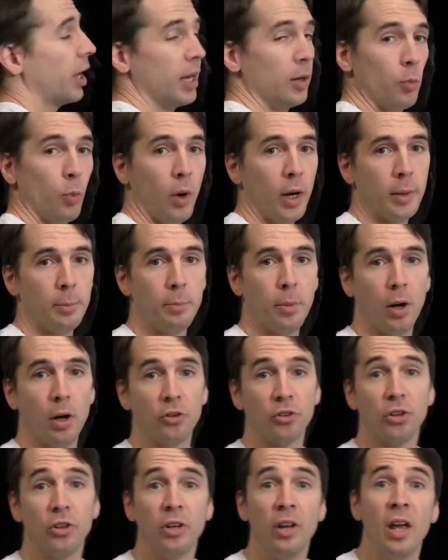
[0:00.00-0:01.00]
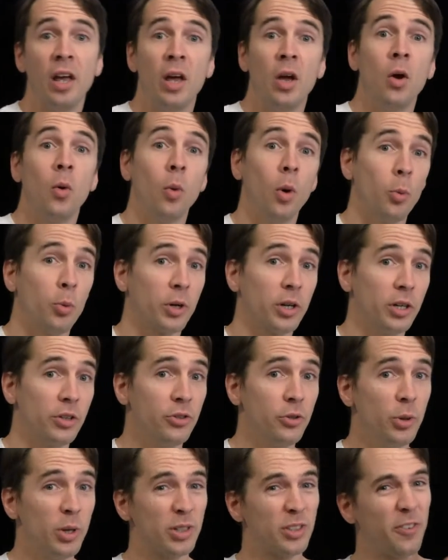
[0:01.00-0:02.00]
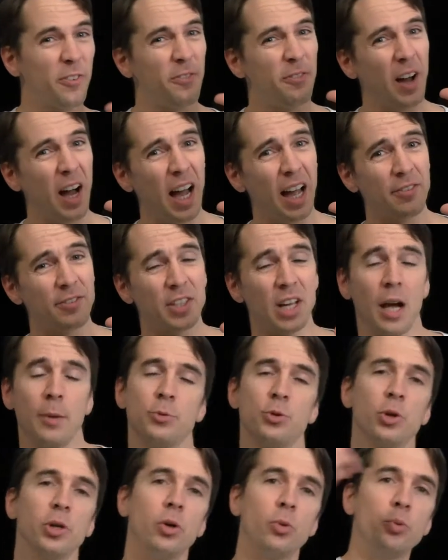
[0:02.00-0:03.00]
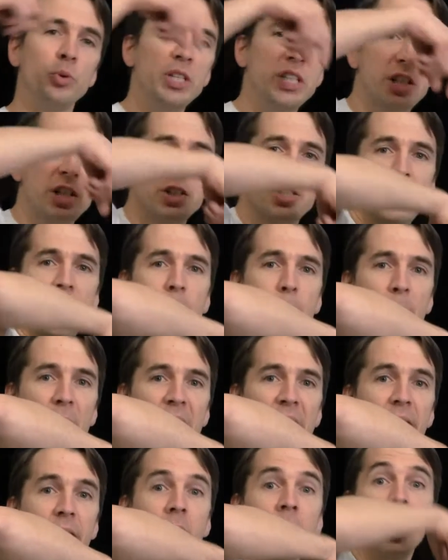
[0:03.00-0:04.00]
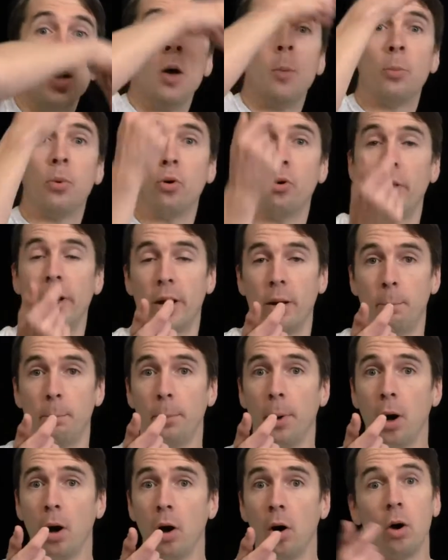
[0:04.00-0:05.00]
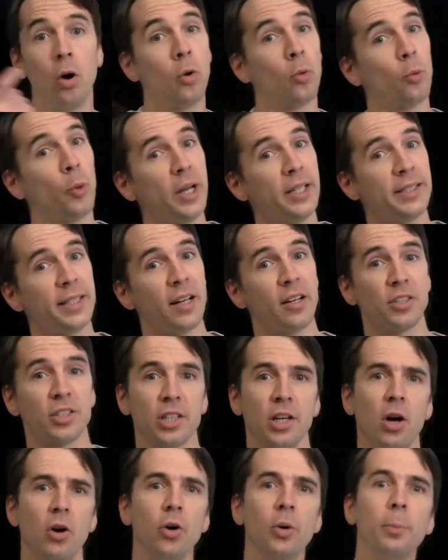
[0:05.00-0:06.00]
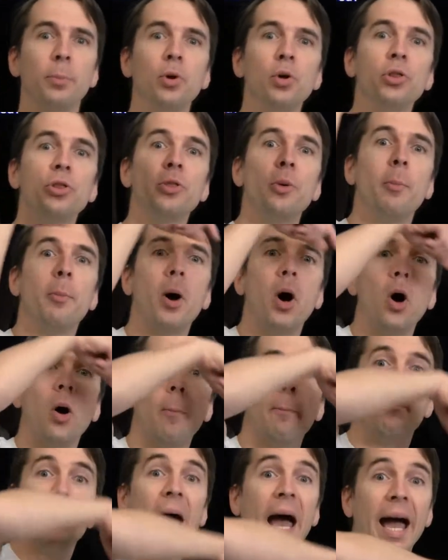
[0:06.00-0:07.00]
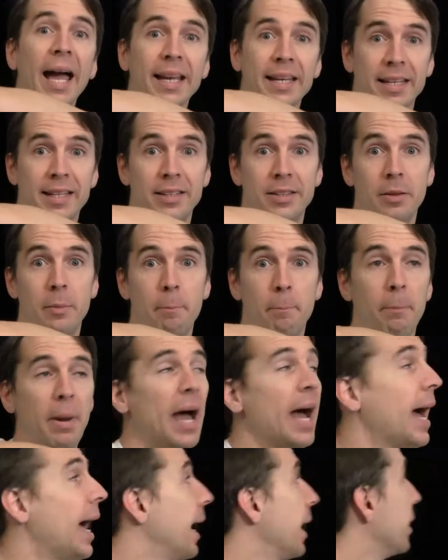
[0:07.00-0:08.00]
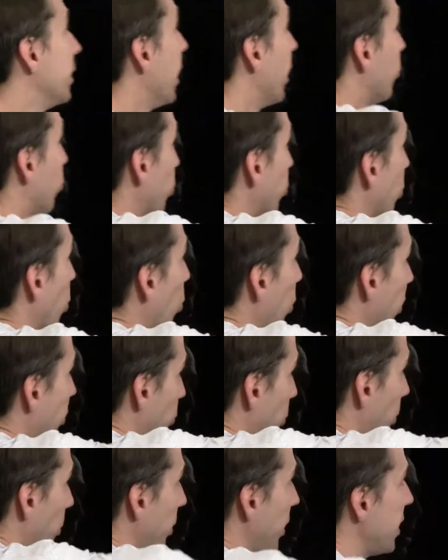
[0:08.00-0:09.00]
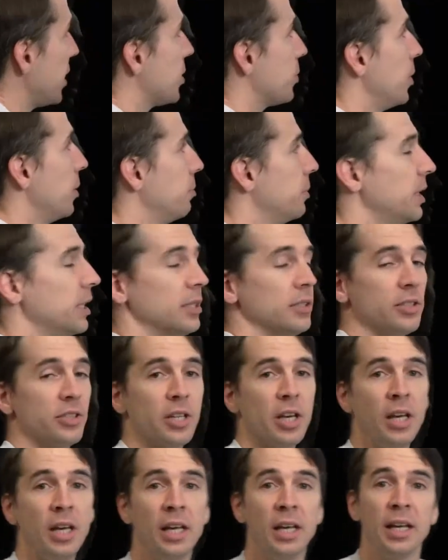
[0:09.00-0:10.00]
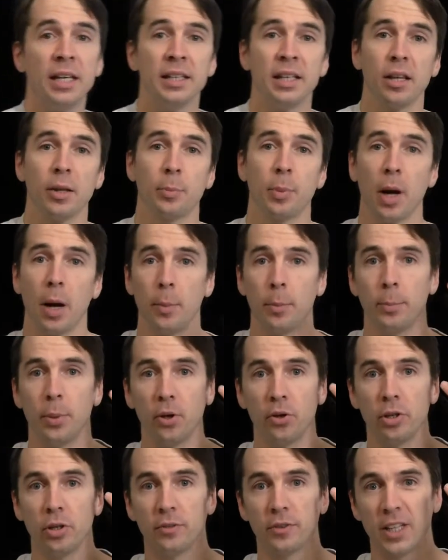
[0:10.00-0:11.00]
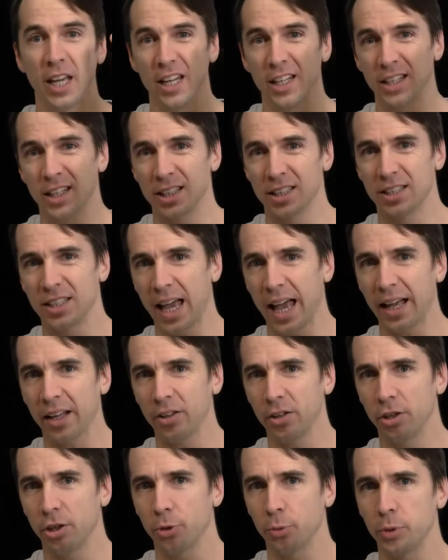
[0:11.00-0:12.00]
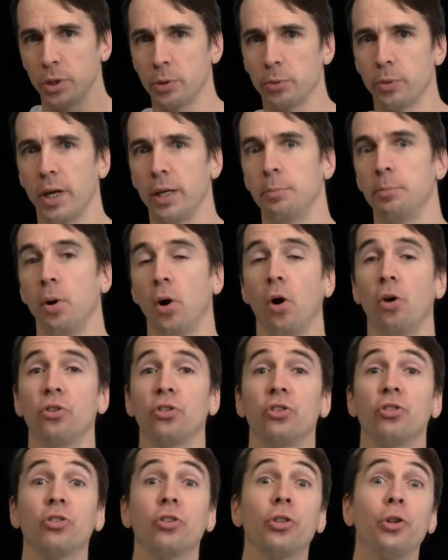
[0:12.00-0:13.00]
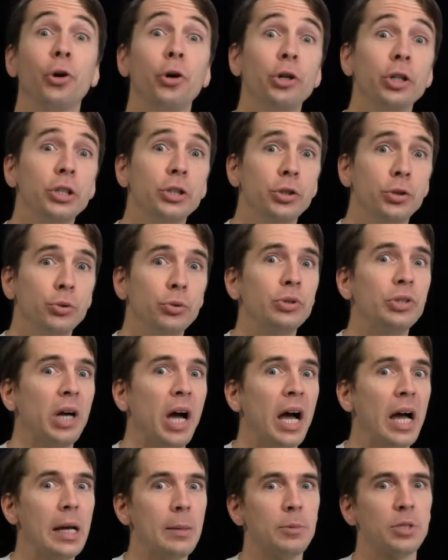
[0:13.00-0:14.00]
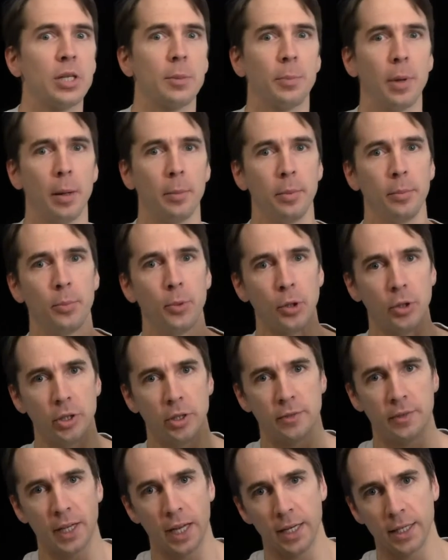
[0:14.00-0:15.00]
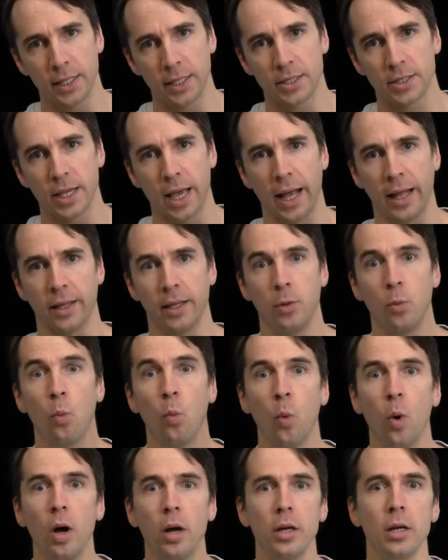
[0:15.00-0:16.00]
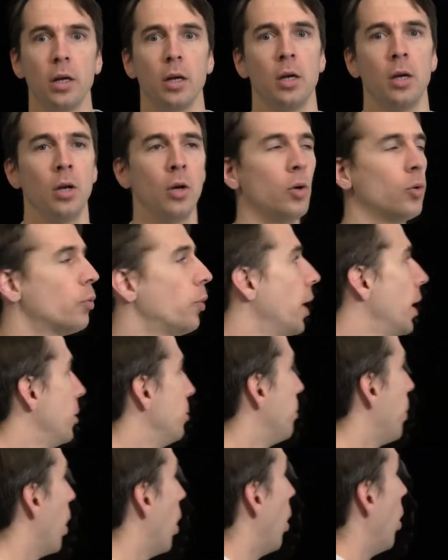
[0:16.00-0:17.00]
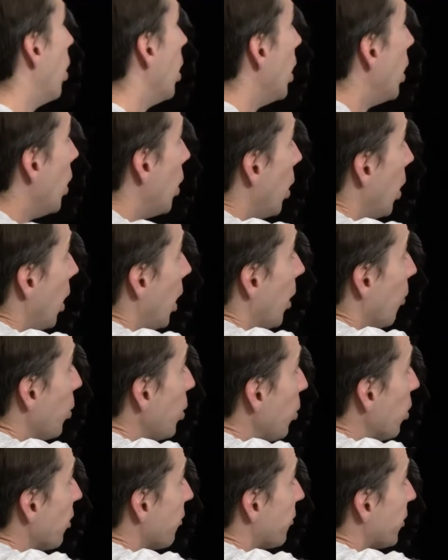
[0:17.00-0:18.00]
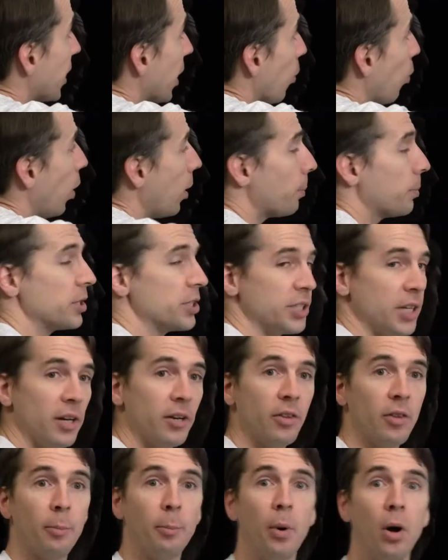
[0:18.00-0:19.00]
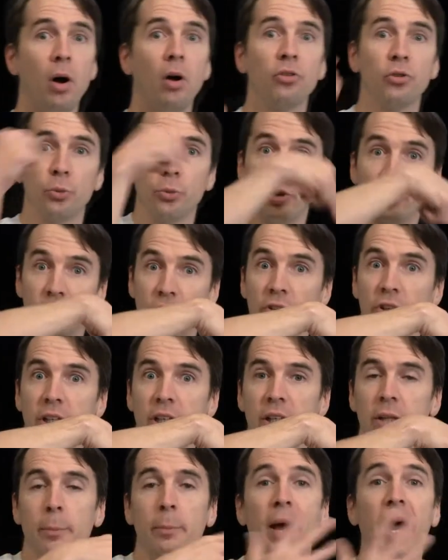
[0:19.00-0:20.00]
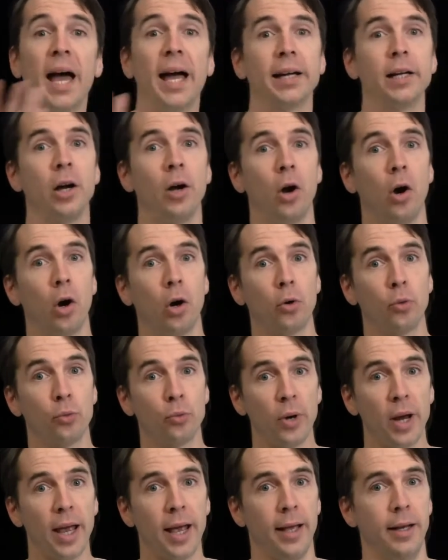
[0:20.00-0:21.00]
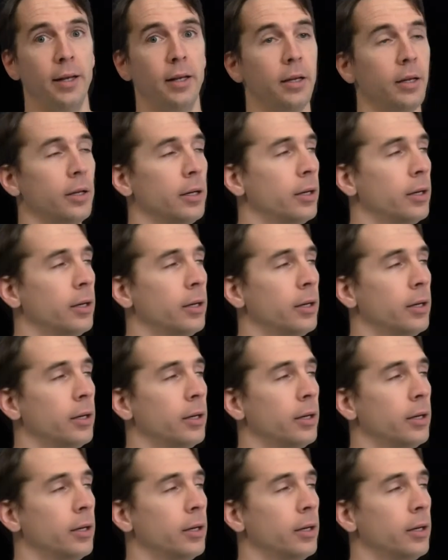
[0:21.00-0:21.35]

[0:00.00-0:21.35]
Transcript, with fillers: and white balls. And what we're going to do here is five times we're going to reach into that bag, pull out a ball, write down its color, put the ball back in the bag. That's what the with replacement means. Now the probability of getting exactly three red balls is 32 times the probability of getting exactly one red ball. And we want to figure out what percent of the balls originally in the bag are red.